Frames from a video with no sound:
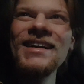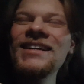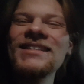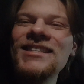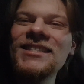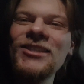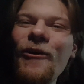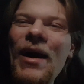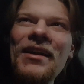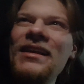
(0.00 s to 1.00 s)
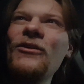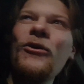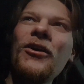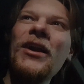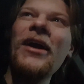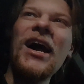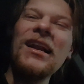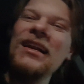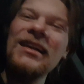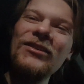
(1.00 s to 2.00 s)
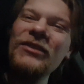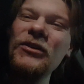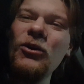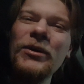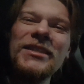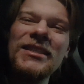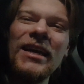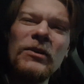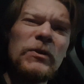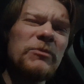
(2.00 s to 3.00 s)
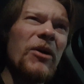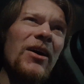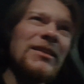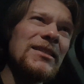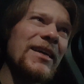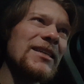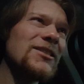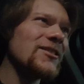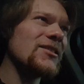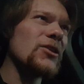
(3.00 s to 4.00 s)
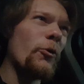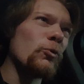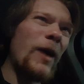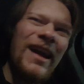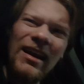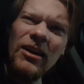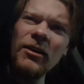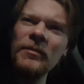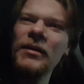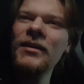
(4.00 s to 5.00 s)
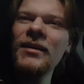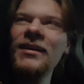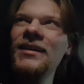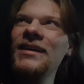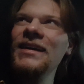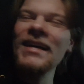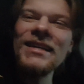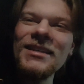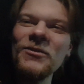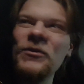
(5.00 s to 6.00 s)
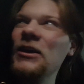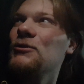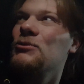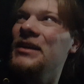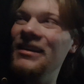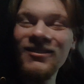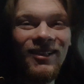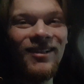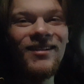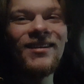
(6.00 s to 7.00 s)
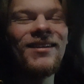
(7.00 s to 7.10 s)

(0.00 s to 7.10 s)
This is so out of the ordinary. I don't even know what to say in response. Like, it's just so random. It doesn't feel real.